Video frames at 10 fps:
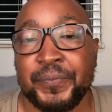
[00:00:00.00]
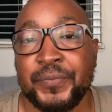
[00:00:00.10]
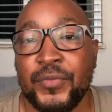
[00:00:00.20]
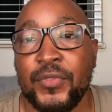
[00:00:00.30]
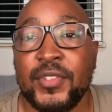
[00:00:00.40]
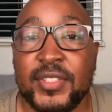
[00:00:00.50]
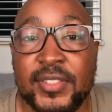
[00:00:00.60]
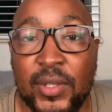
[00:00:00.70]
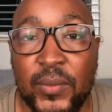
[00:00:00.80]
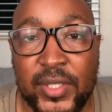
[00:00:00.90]
This thing that
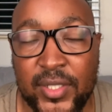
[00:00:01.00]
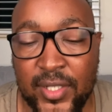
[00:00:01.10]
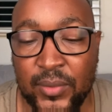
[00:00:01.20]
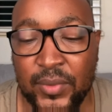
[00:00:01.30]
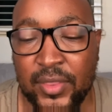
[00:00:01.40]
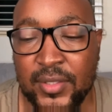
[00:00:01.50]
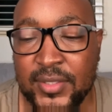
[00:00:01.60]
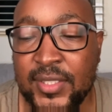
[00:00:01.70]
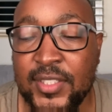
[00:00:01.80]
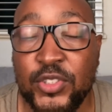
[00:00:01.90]
we're dealing with, this thing
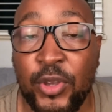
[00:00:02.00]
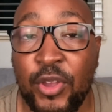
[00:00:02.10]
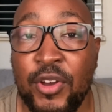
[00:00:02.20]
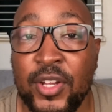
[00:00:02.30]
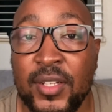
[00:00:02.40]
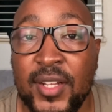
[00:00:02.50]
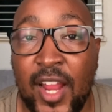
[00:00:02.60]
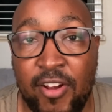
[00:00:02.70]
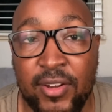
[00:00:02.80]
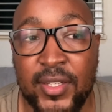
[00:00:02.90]
that's going on
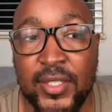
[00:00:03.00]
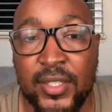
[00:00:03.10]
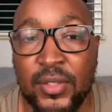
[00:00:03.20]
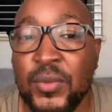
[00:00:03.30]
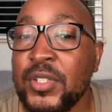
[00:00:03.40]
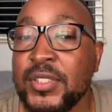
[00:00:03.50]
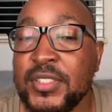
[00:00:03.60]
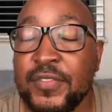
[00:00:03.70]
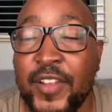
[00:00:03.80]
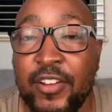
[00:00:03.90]
currently in the world is
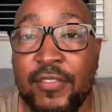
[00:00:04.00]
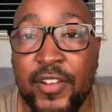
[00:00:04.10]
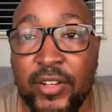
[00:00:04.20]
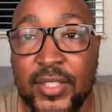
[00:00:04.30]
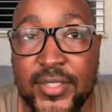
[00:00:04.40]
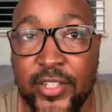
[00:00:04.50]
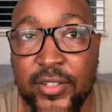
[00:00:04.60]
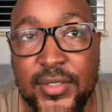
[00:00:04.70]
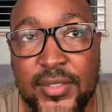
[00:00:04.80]
very, very serious.